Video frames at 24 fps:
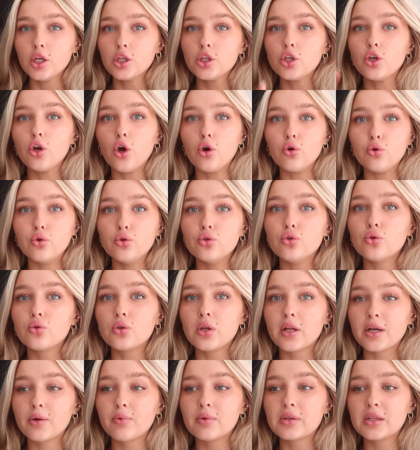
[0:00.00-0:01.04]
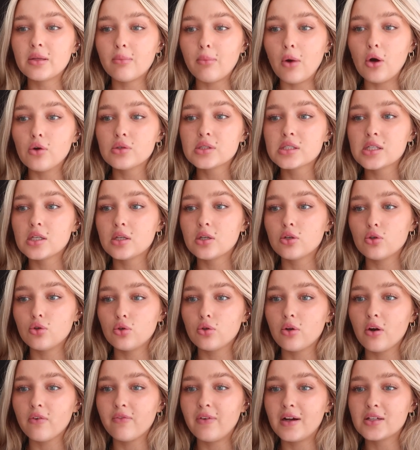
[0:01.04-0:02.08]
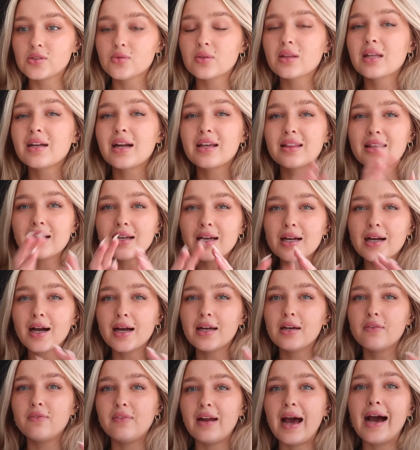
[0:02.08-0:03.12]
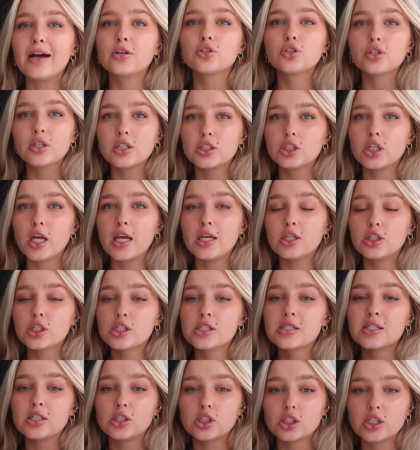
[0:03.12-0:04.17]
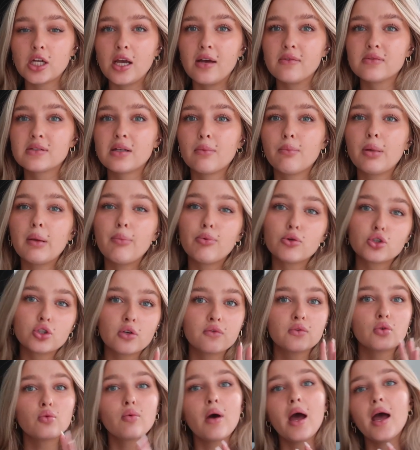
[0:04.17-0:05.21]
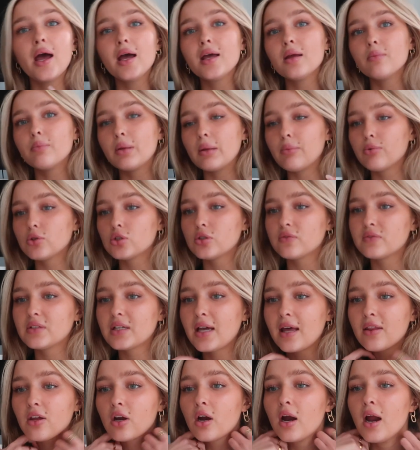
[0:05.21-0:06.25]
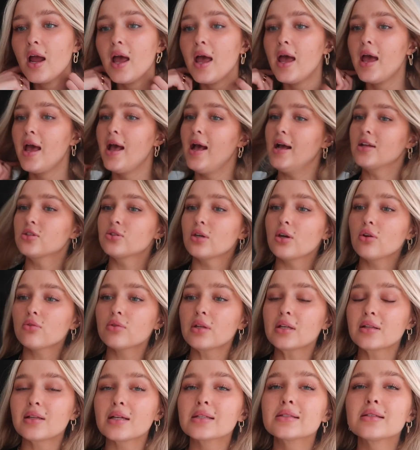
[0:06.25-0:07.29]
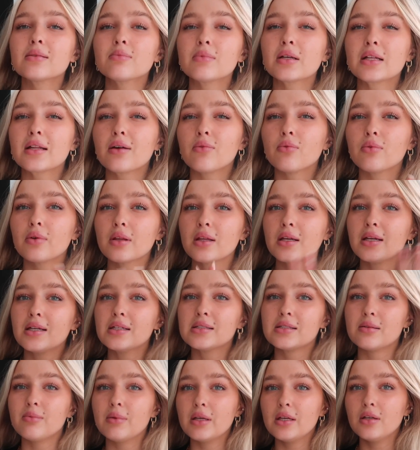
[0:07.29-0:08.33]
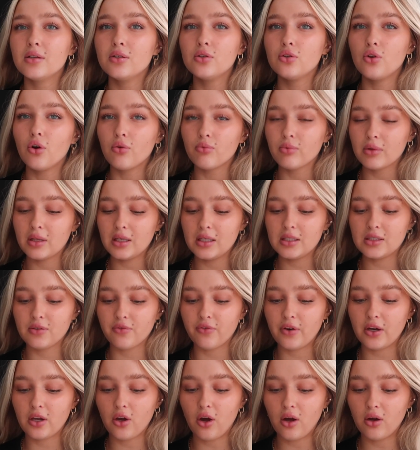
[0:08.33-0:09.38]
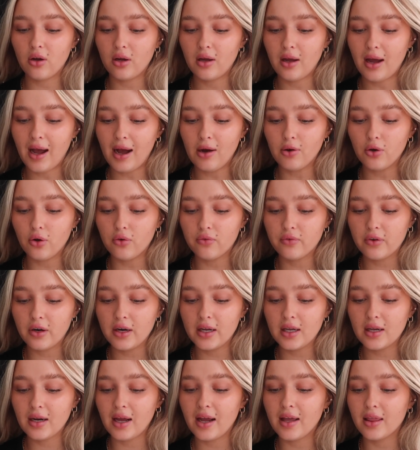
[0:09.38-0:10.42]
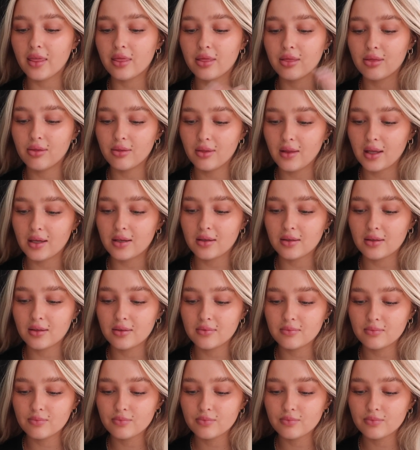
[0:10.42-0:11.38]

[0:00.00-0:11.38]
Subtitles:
you know, who you click with the most and who you're friends with. And I think it kind of naturally changes and shifts and people drift away and people drift together. And so I don't think that's something that really needs to be, you don't really need to freak out over it. I like,